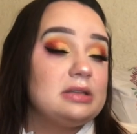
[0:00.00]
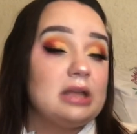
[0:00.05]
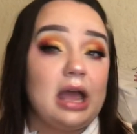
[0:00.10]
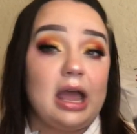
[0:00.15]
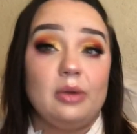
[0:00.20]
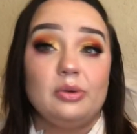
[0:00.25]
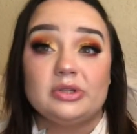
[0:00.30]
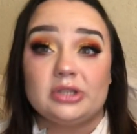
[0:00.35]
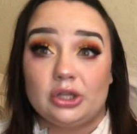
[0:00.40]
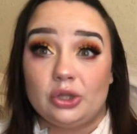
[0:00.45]
I
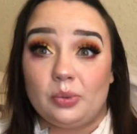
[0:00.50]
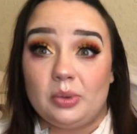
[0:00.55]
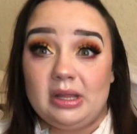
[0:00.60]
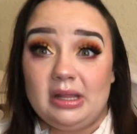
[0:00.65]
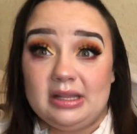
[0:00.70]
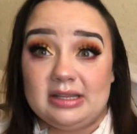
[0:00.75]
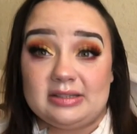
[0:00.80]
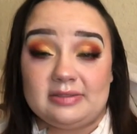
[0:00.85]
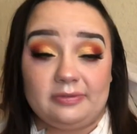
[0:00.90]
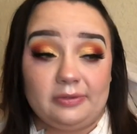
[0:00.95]
was on the wait
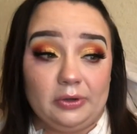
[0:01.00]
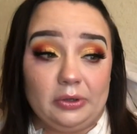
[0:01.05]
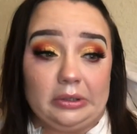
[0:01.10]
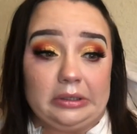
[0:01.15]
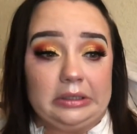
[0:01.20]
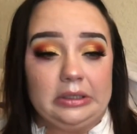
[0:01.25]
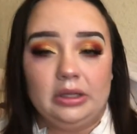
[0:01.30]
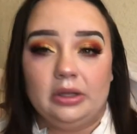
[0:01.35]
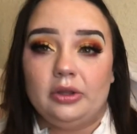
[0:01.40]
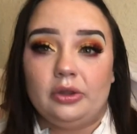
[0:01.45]
list for
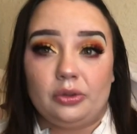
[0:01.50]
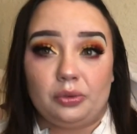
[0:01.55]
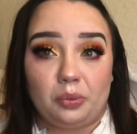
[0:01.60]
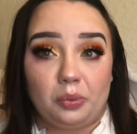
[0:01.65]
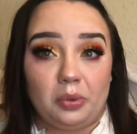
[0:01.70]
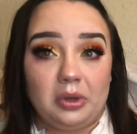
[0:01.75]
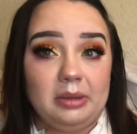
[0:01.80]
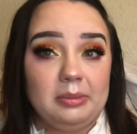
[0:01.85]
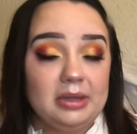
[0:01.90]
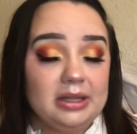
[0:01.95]

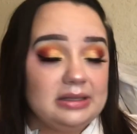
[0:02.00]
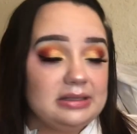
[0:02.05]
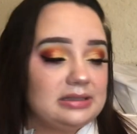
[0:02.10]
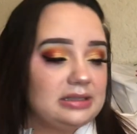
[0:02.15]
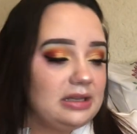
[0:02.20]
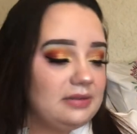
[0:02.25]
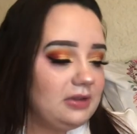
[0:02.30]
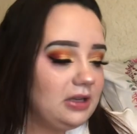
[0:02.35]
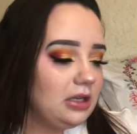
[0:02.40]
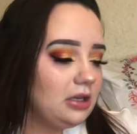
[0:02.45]
3 months
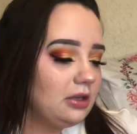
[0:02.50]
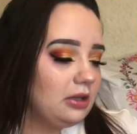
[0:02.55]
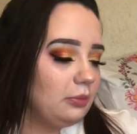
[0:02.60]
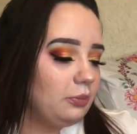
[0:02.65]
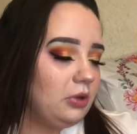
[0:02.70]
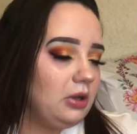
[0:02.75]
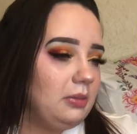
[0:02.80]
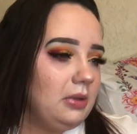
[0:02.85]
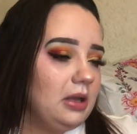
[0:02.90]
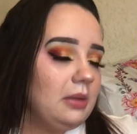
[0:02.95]
to even get on the
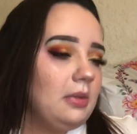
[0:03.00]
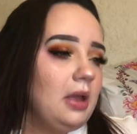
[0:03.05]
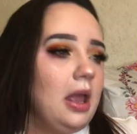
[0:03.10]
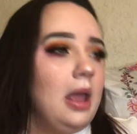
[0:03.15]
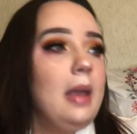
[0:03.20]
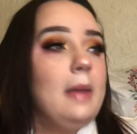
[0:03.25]
premium,